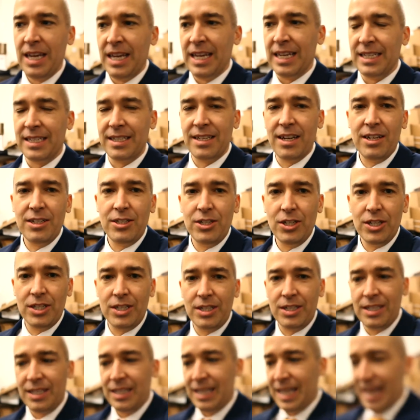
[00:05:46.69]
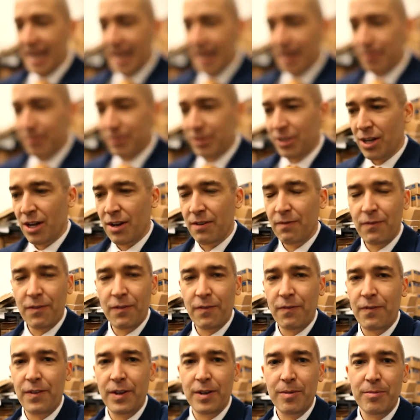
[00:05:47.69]
It's not just Amazon
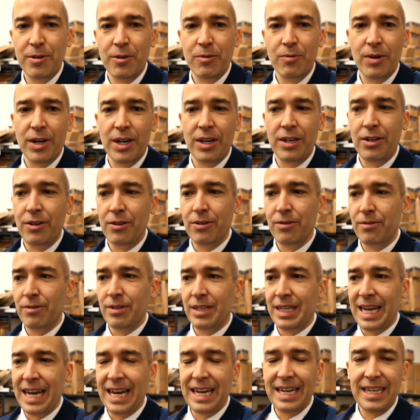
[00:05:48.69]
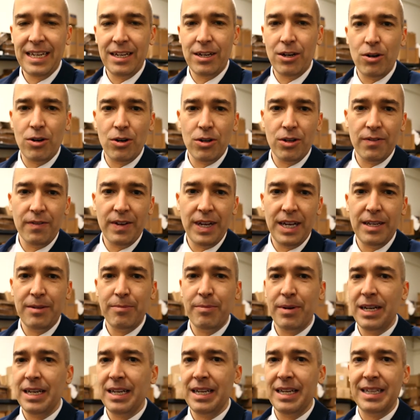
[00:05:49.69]
Fulfillment where you can't get a hold of
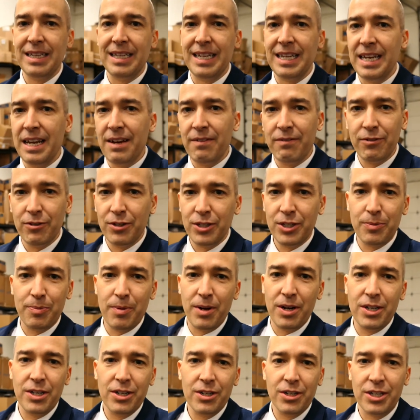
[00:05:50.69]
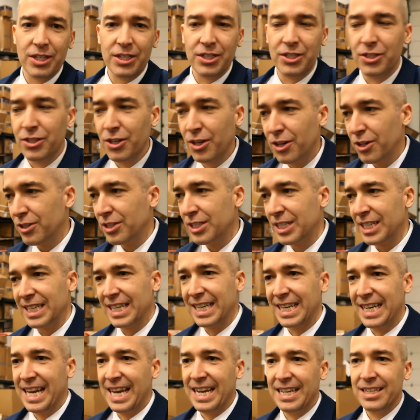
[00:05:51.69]
anybody and they never respond to your concerns and
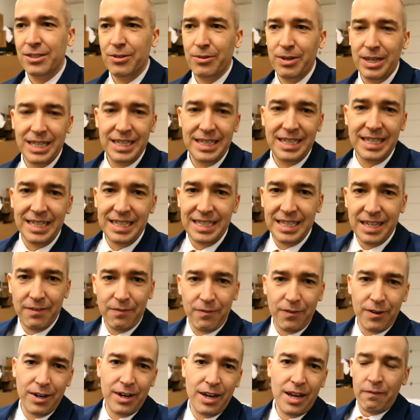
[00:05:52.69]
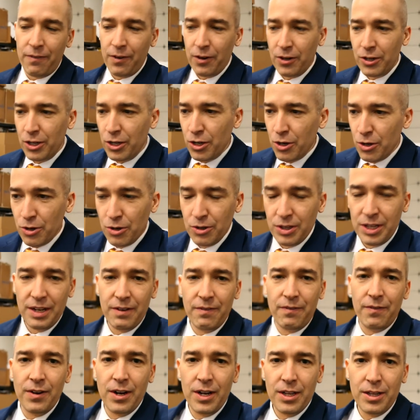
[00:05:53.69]
they can't do anything different for you than
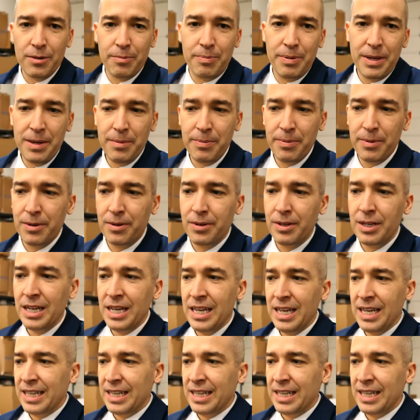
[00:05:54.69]
for other people.